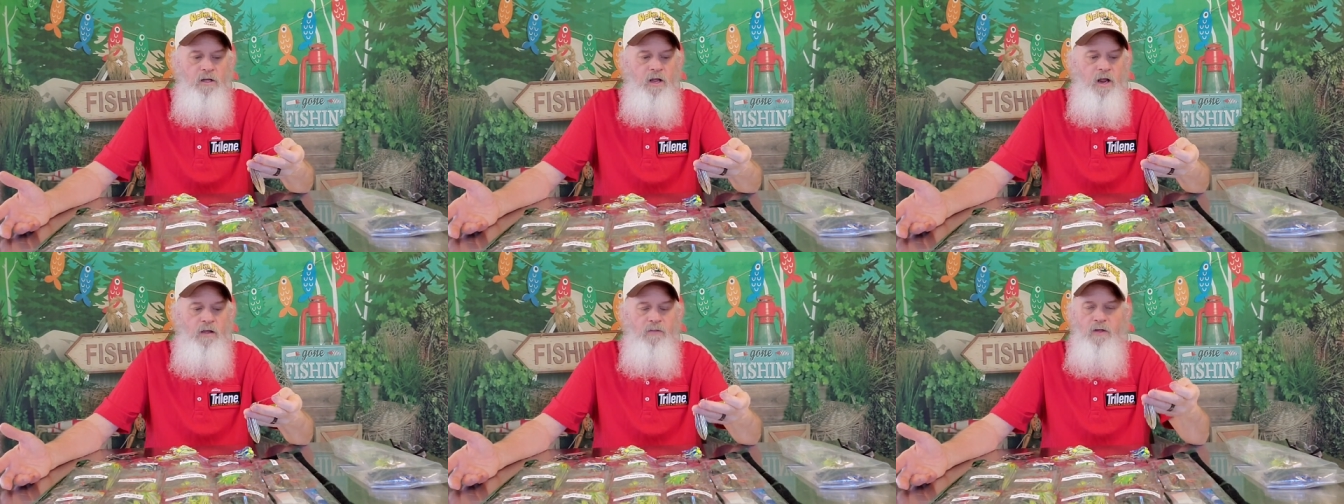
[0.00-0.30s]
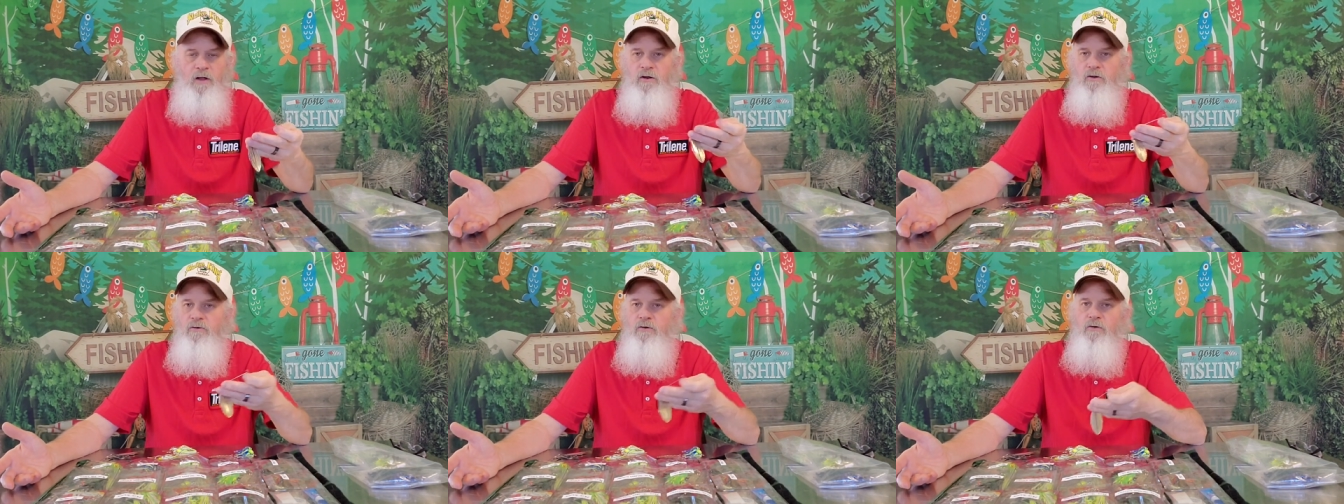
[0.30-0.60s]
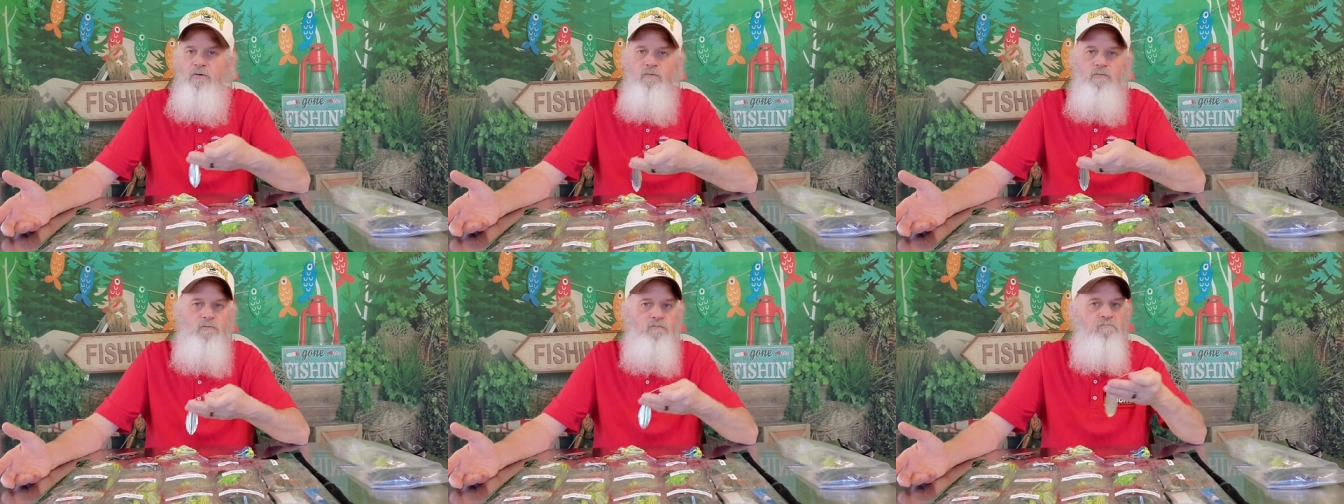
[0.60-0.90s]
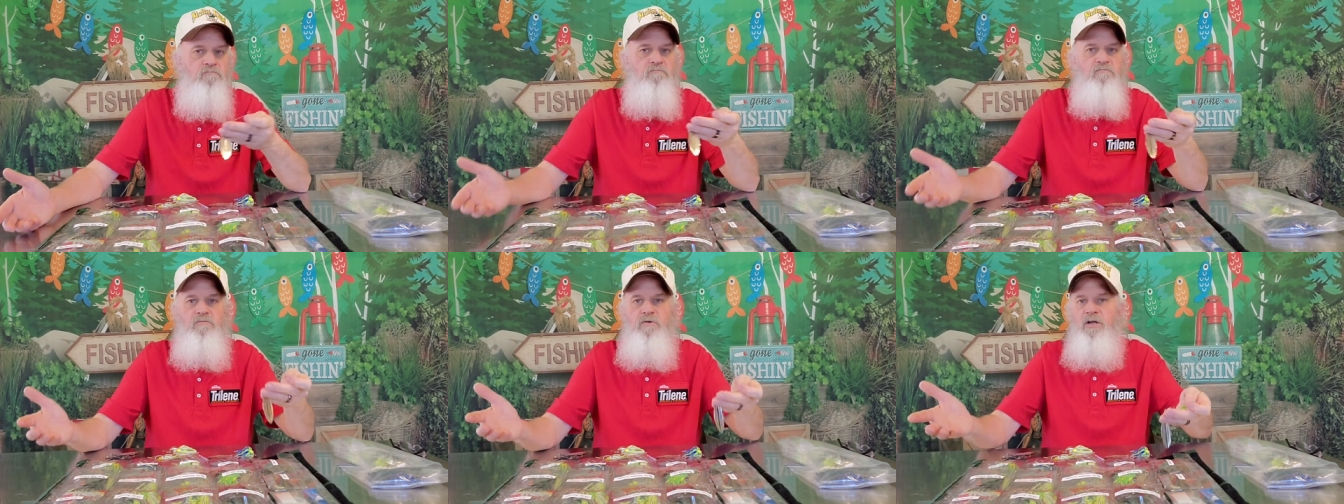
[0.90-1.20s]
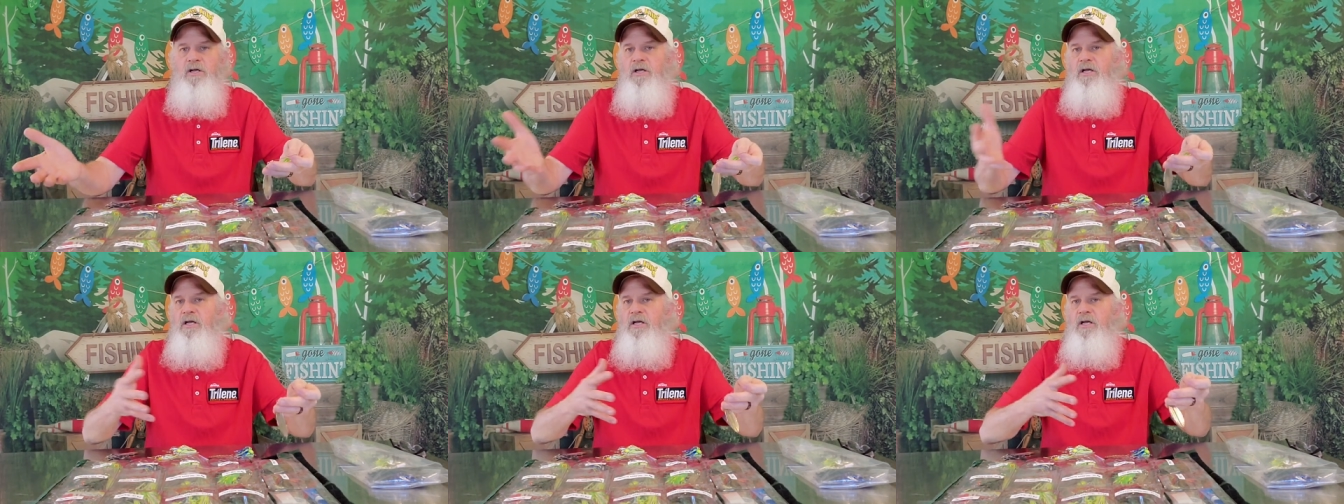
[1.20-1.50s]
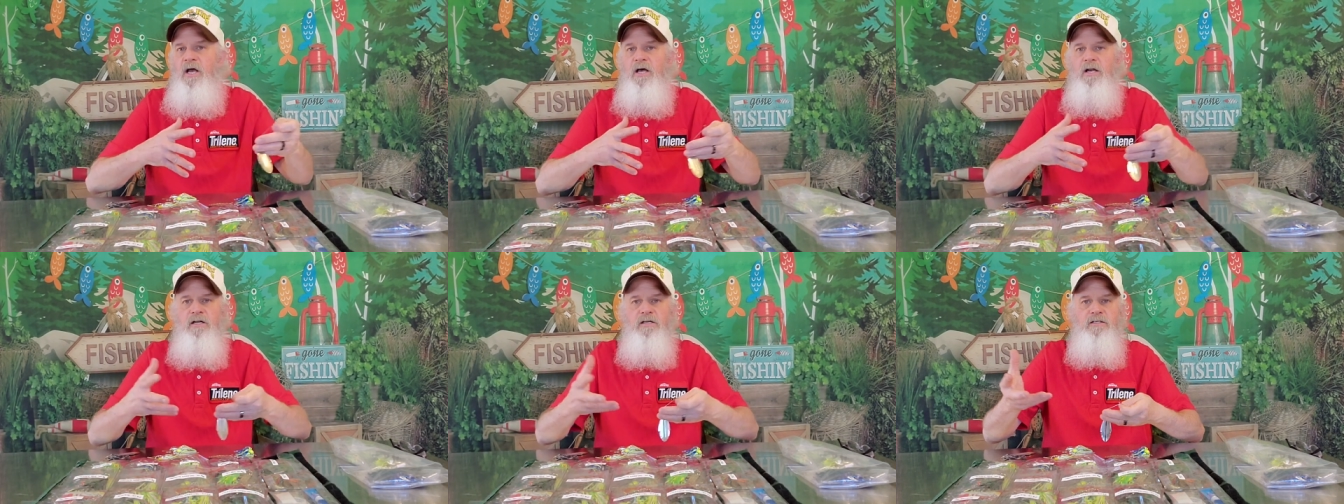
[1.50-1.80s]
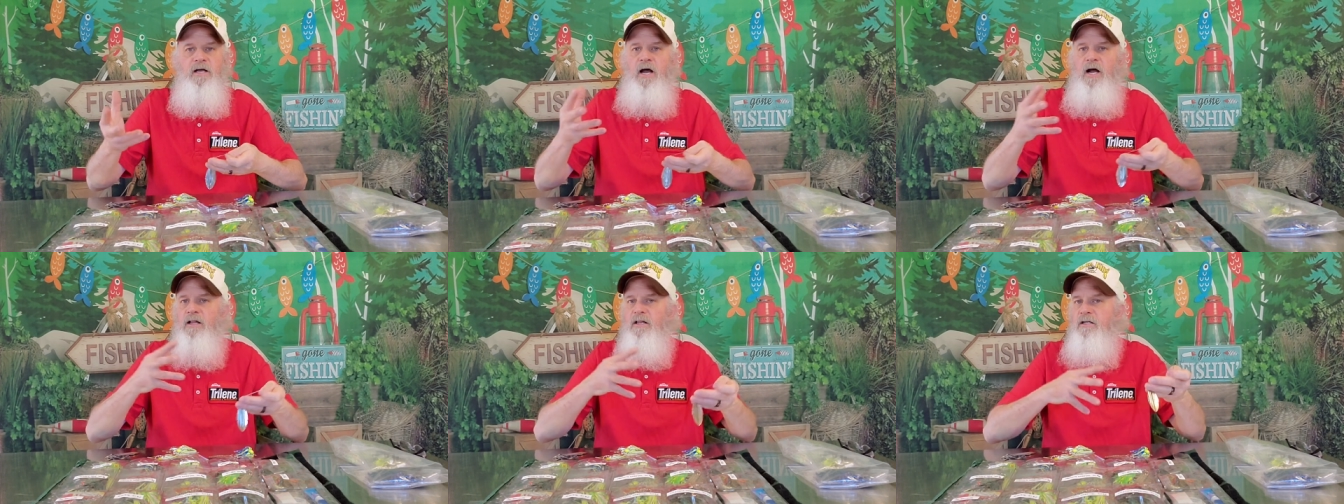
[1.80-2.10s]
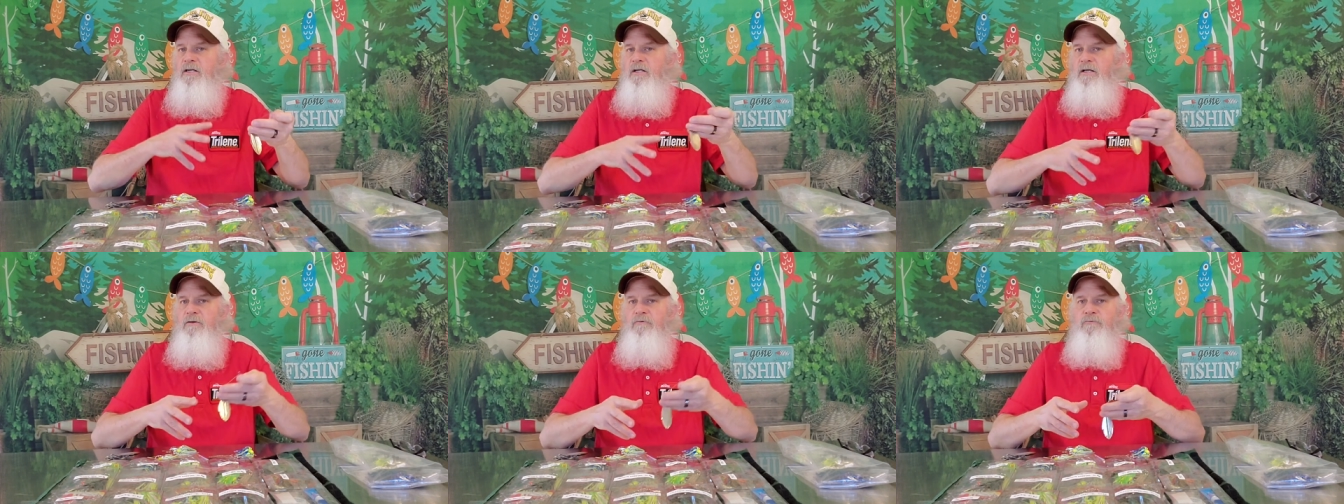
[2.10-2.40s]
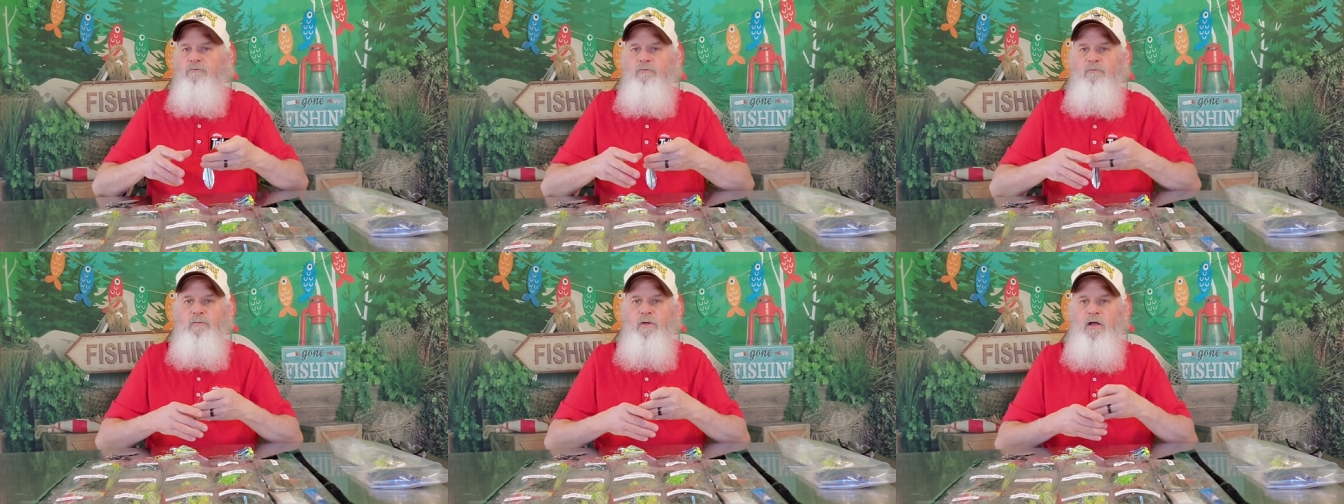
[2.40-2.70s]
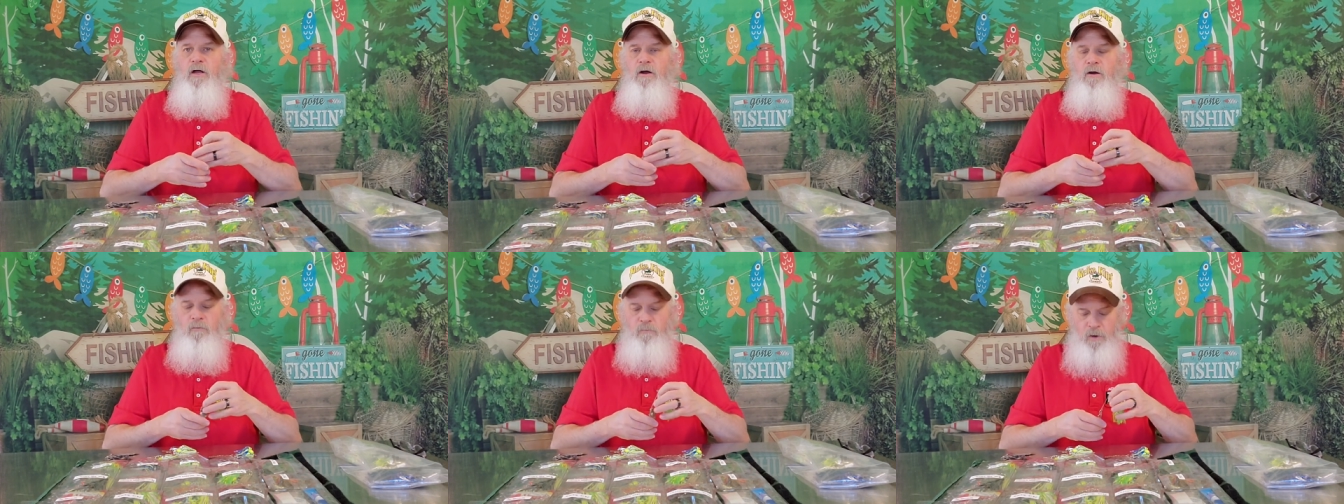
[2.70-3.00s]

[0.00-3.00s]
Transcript: And then you can kind of dial it in from there.